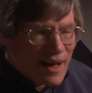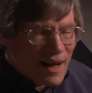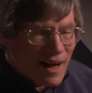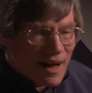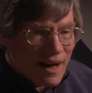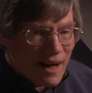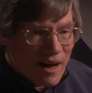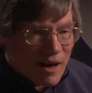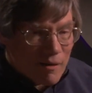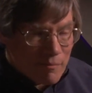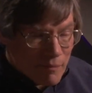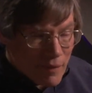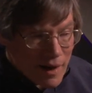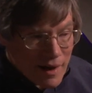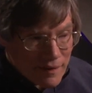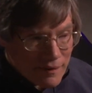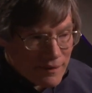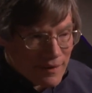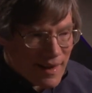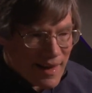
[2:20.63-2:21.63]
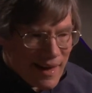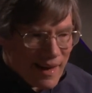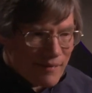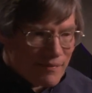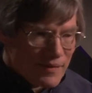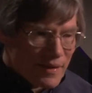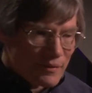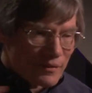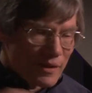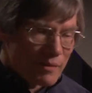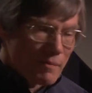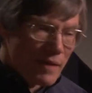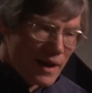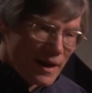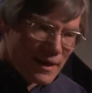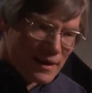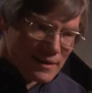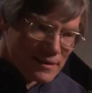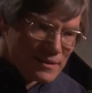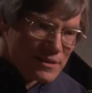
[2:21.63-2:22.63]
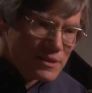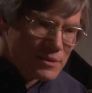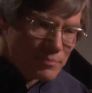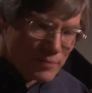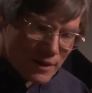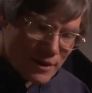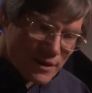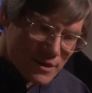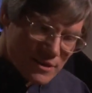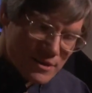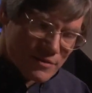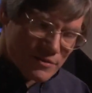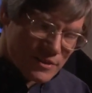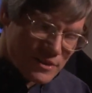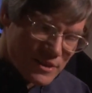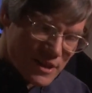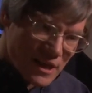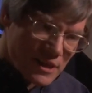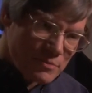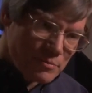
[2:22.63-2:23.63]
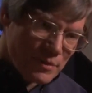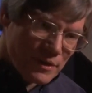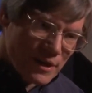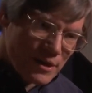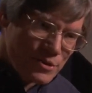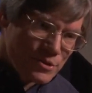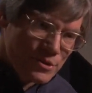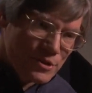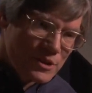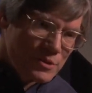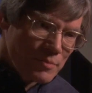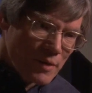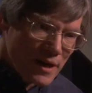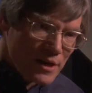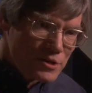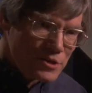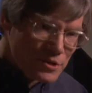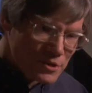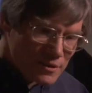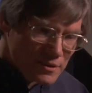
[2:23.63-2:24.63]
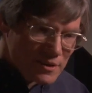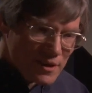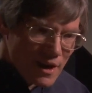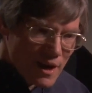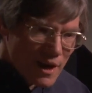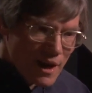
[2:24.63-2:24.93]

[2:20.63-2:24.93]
Uh, but the half that remains, because of its exponential expansion,